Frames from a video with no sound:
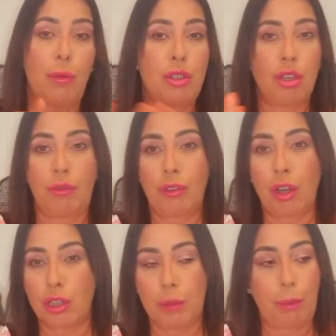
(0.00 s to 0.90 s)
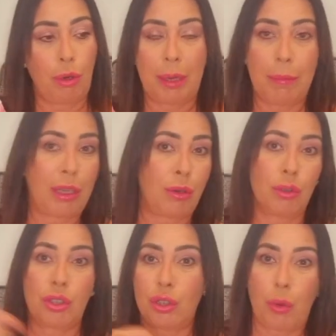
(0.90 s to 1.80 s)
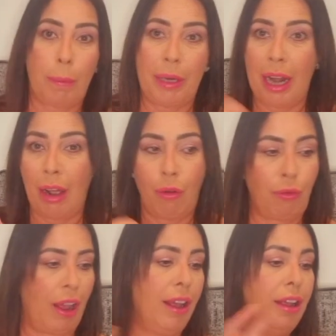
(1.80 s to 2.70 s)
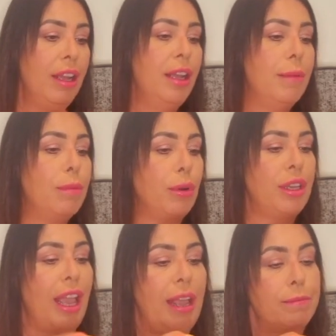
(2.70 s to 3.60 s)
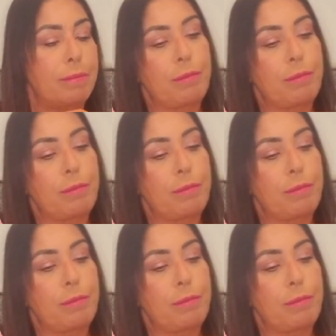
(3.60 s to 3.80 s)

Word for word: which I'd forgot to put in because of swapping over, but yeah,